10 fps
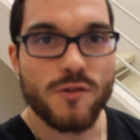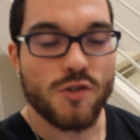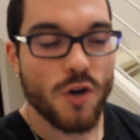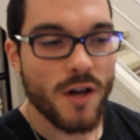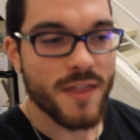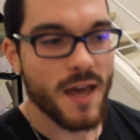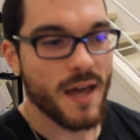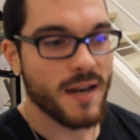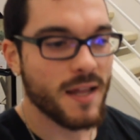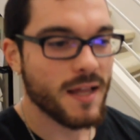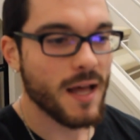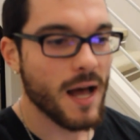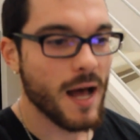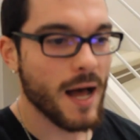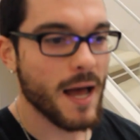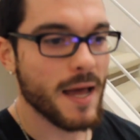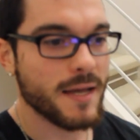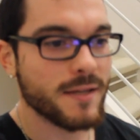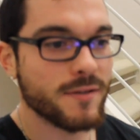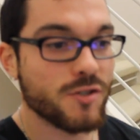you saw that
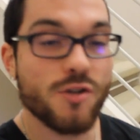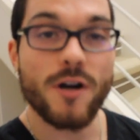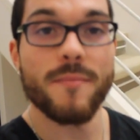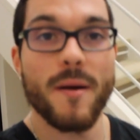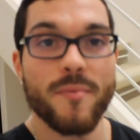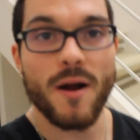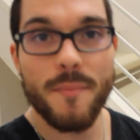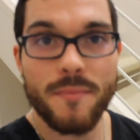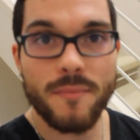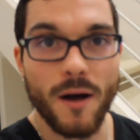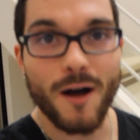I started my prep.